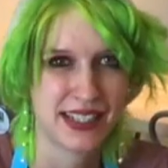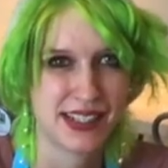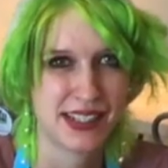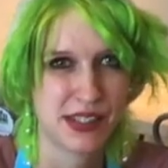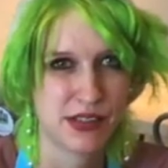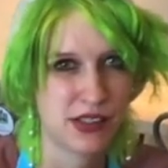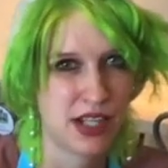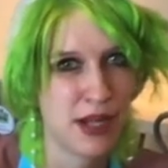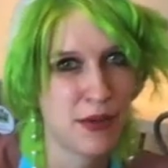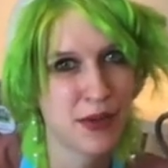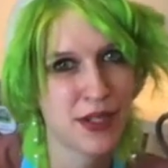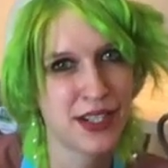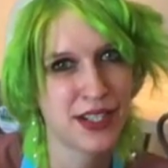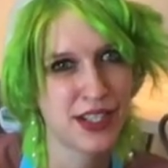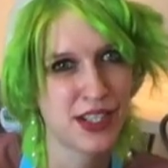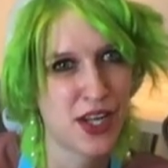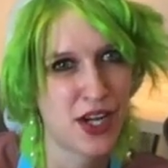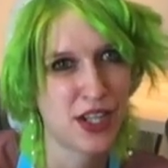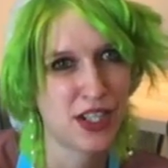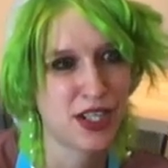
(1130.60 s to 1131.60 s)
so now we're going to
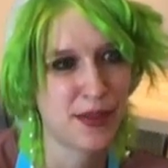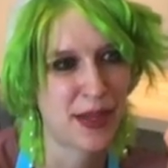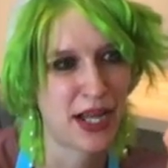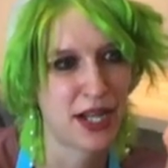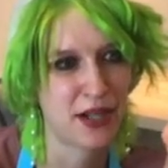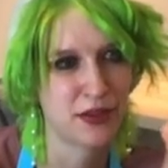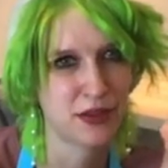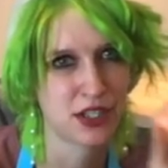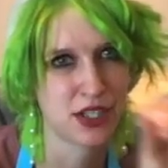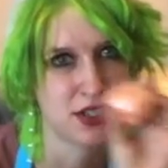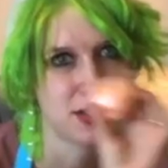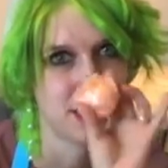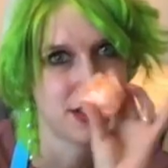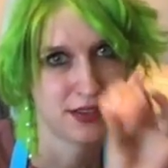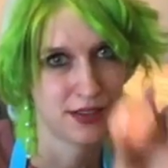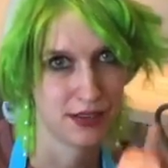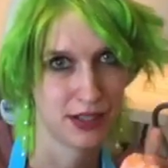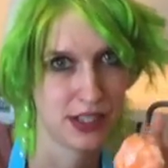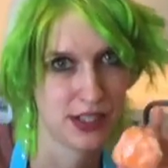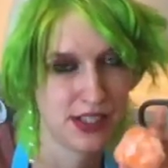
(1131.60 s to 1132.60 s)
talk about
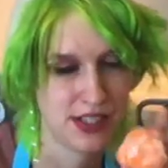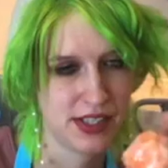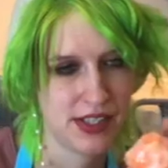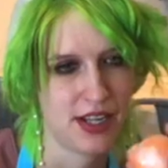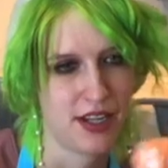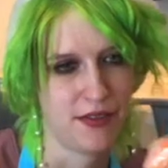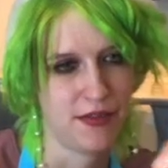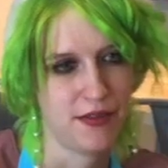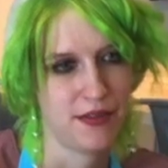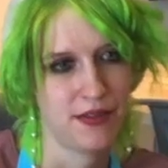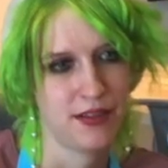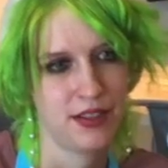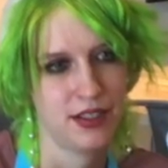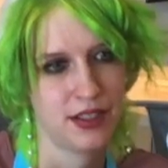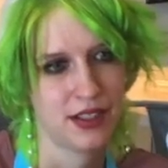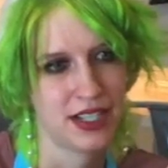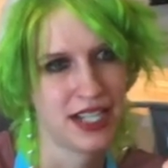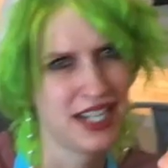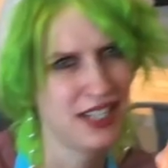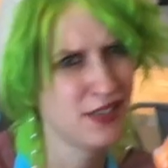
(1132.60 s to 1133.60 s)
this stuff.
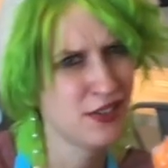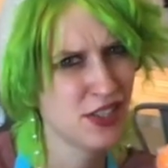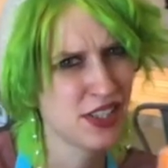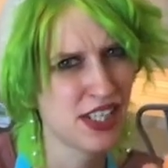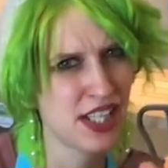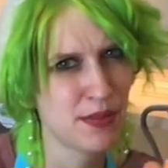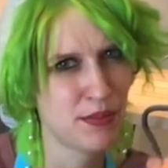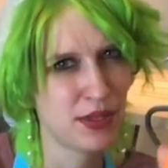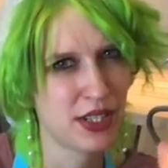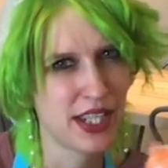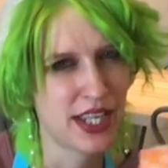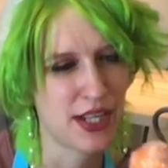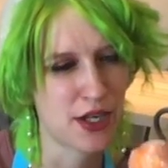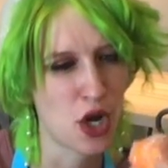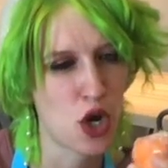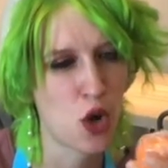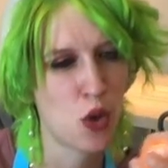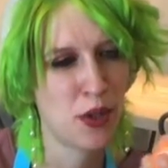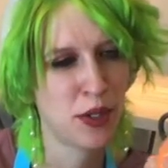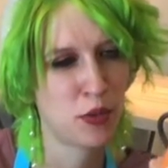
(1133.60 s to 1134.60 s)
It kind of looks like
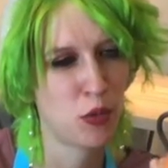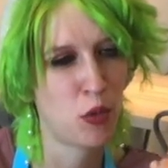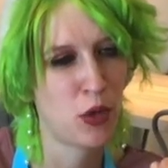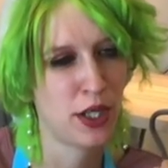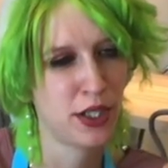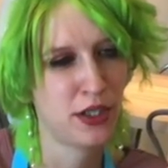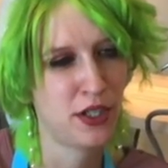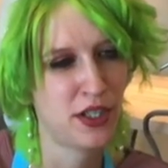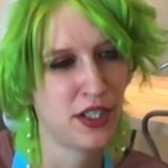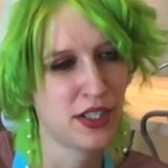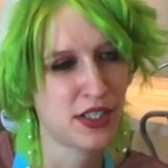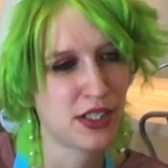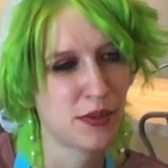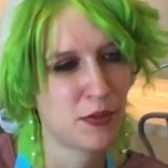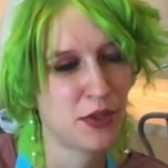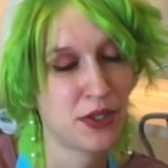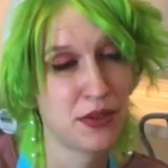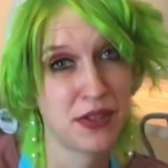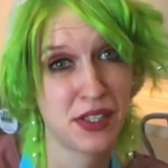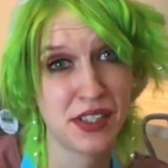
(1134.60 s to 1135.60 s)
Play-Doh and whatnot.
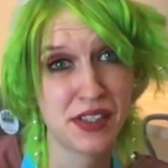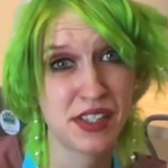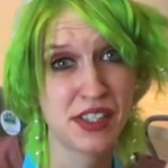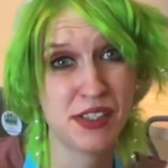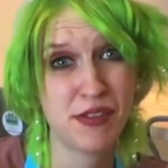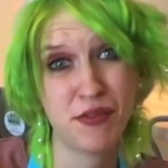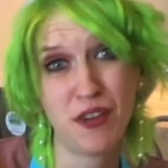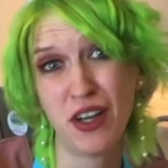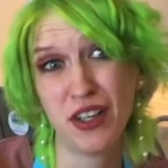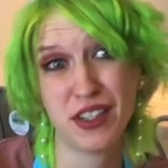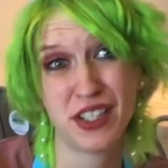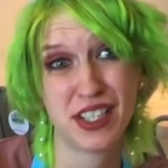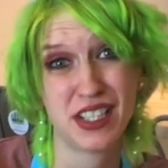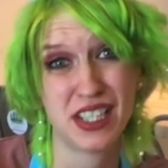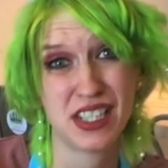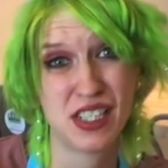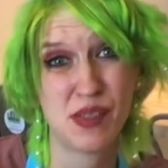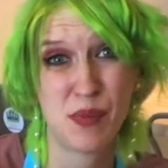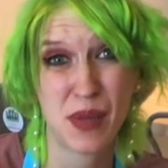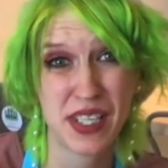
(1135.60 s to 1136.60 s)
Well, this is fondant.
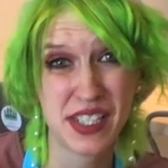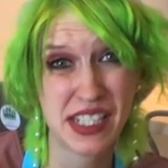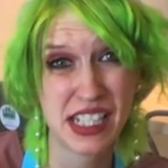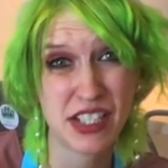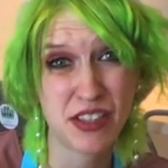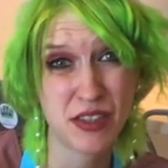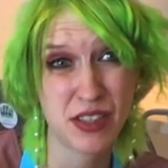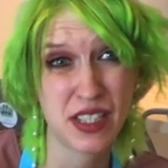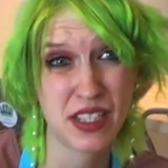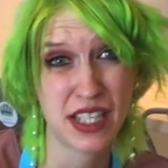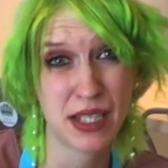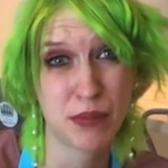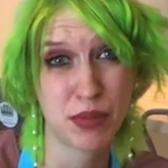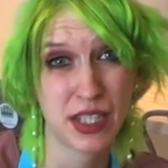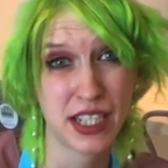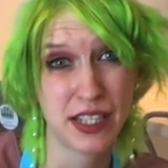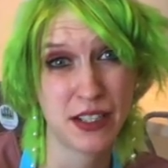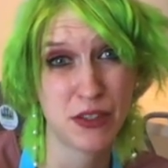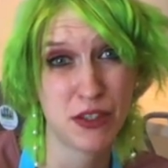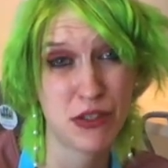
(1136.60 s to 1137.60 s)
It's basically like
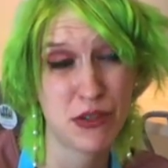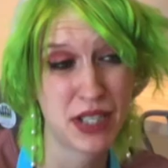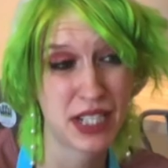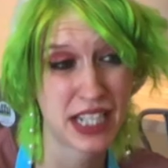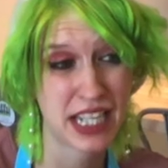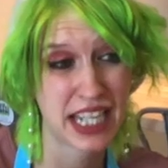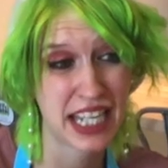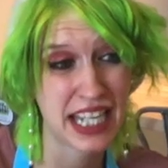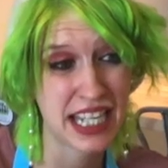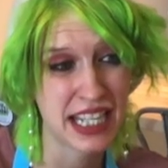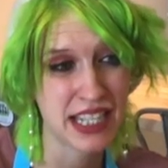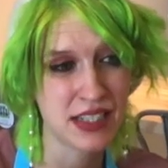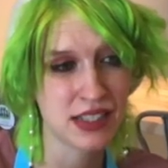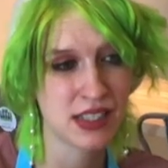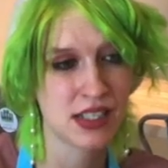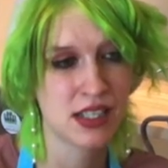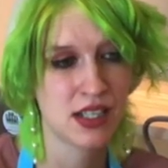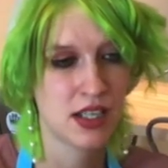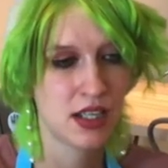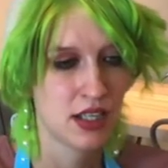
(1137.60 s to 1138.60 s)
Play-Doh you can eat.
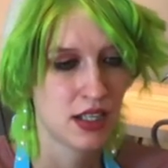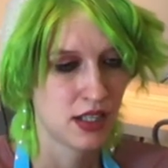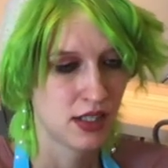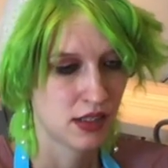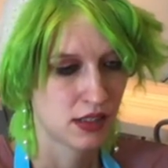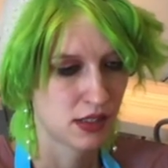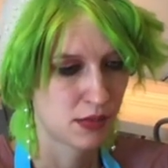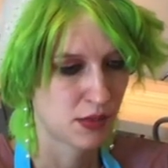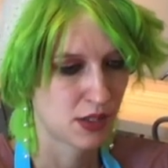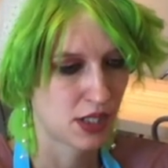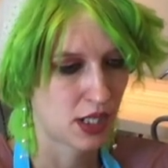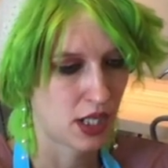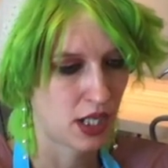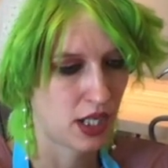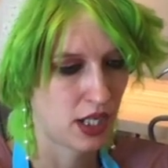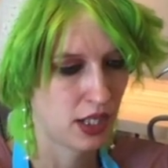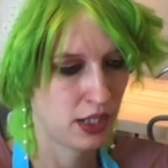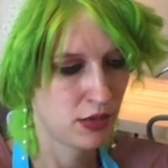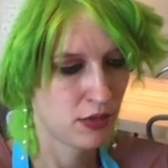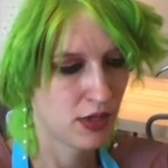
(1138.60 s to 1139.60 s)
So we're going to
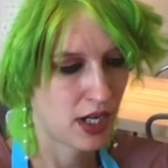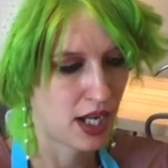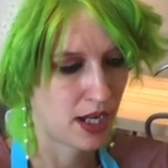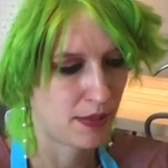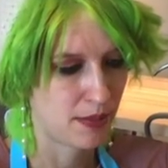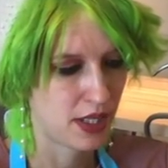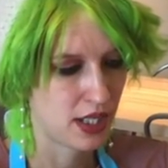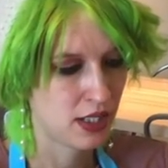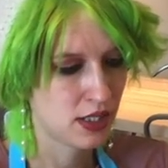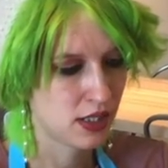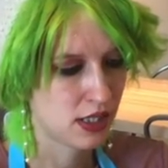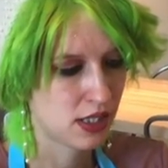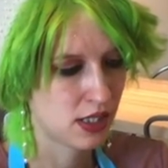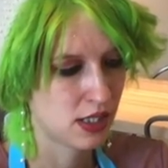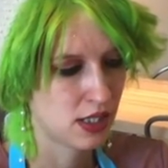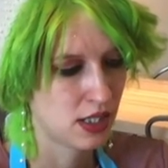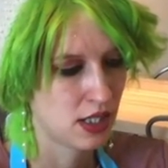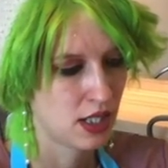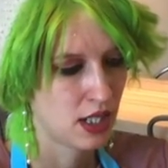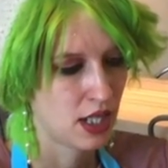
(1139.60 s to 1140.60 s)
unwrap it.
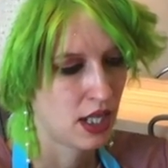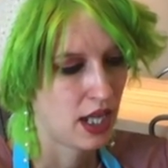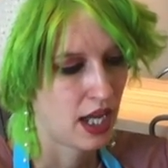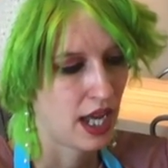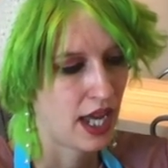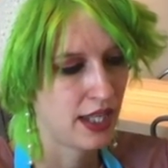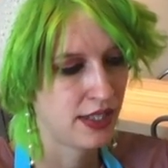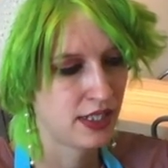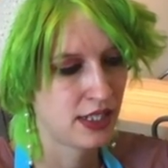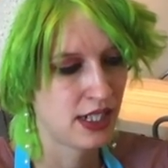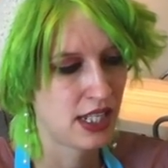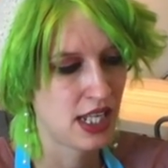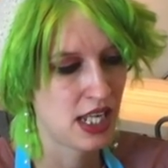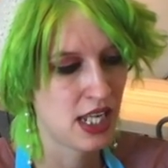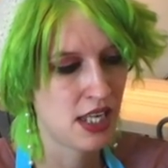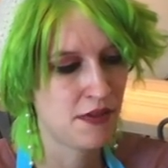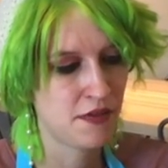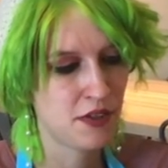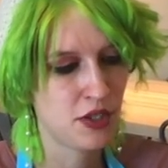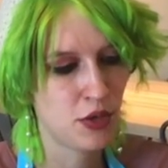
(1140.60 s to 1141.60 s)
And then
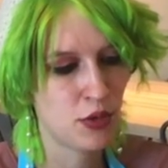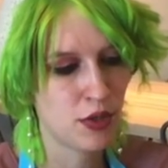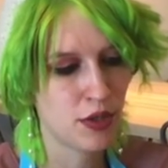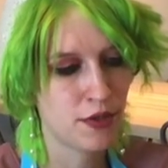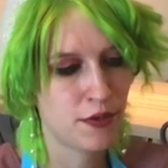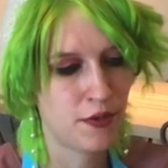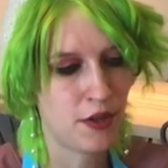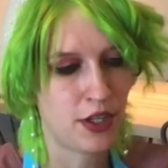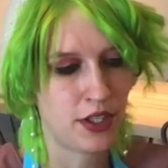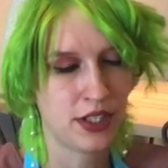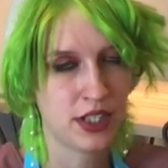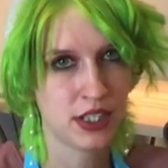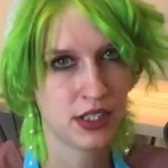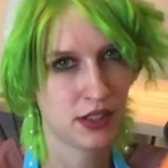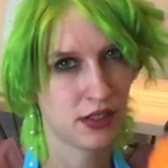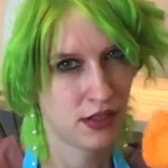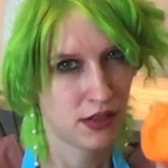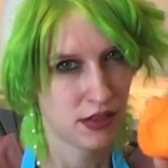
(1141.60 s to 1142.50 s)
if your fondant